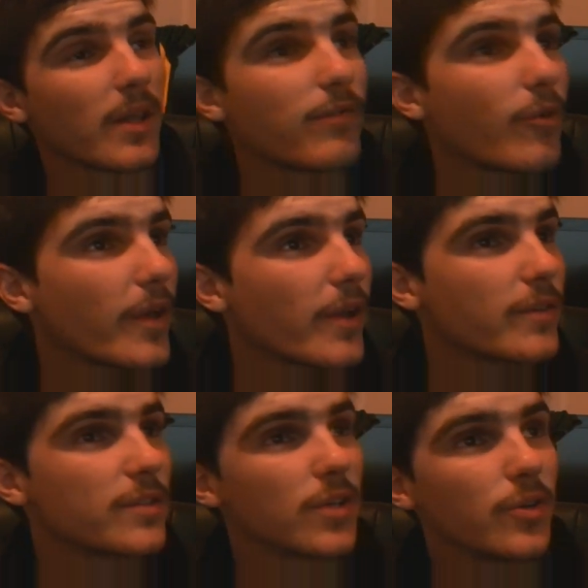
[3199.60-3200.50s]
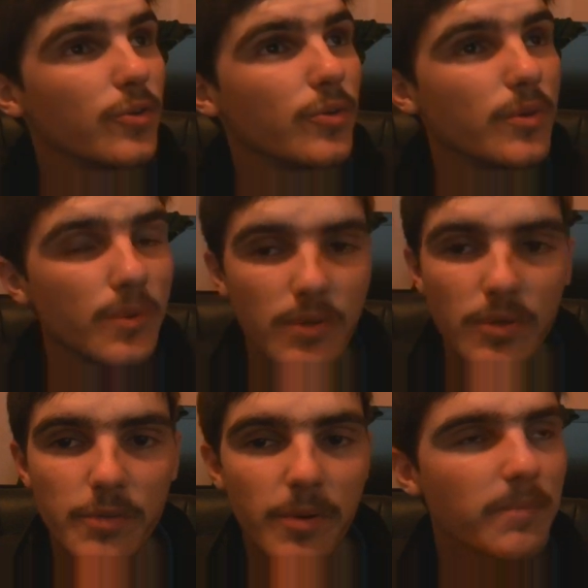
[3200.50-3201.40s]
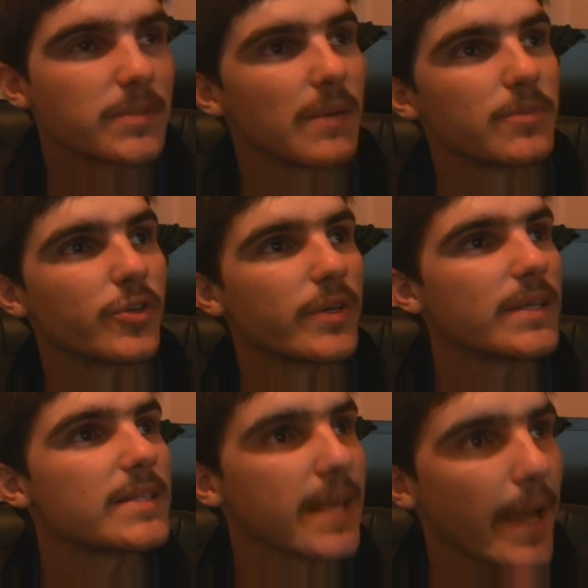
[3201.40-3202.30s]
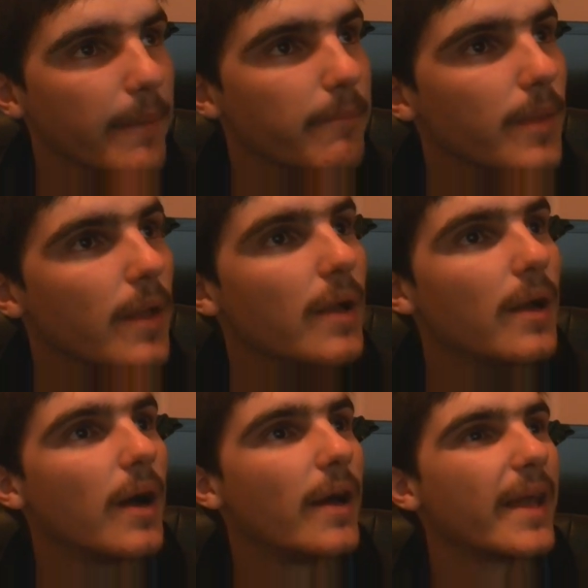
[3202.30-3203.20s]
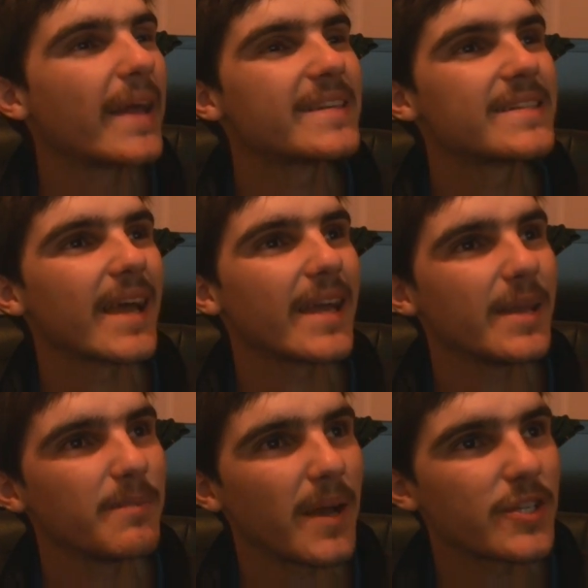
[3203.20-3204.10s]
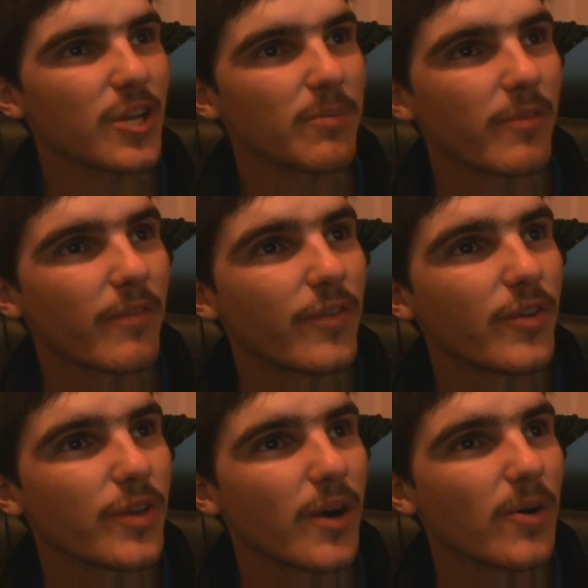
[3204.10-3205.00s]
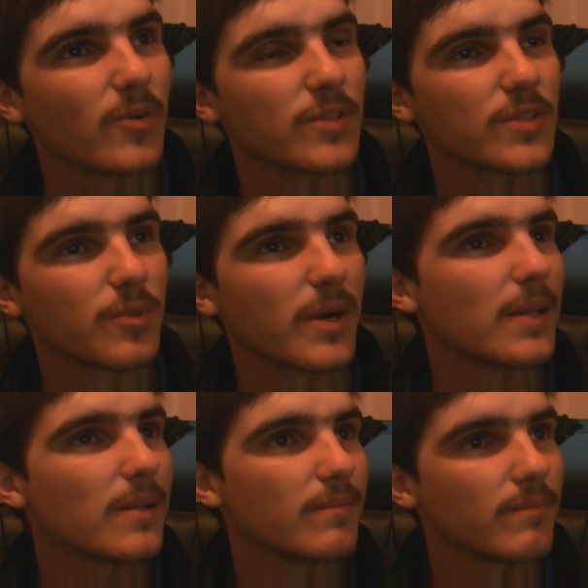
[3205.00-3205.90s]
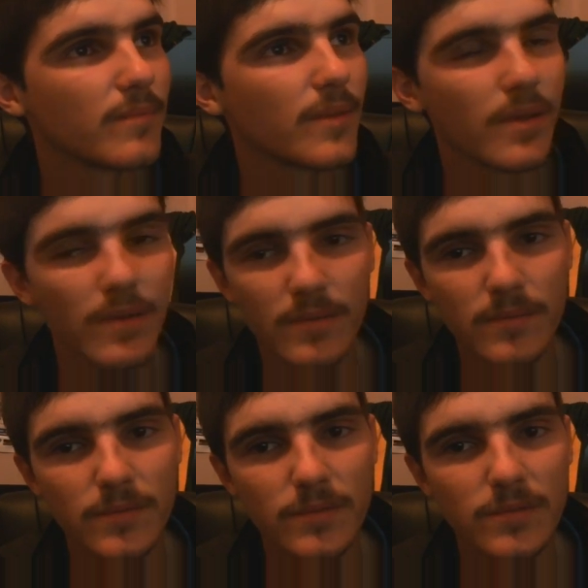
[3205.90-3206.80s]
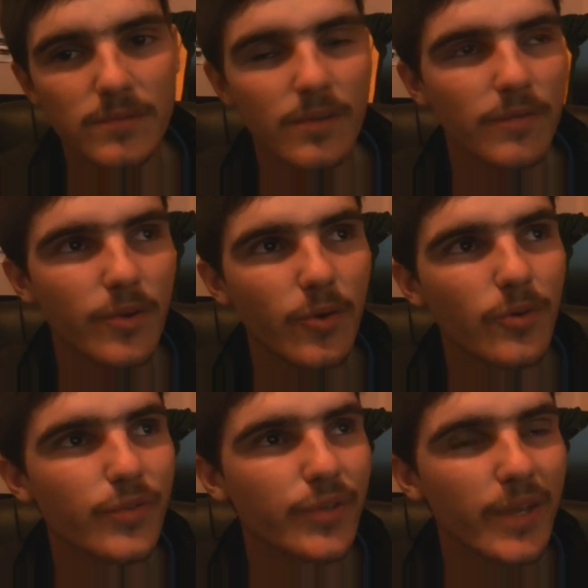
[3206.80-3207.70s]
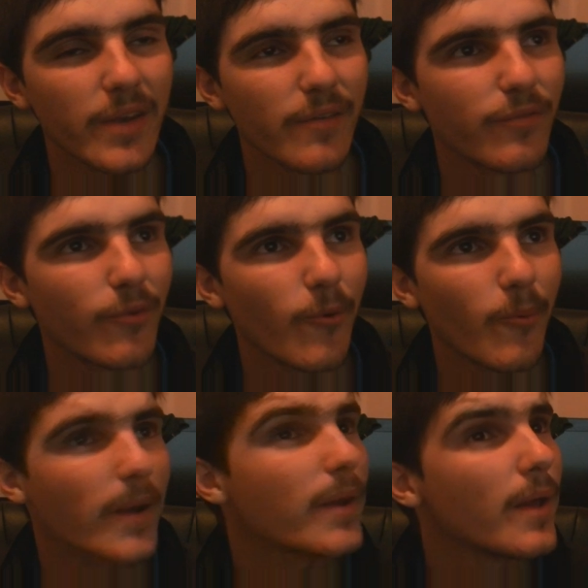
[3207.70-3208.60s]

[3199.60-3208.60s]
for you as who pops up during this game. An entertaining matchup with a few goals as well. Of course, it ended 4-1.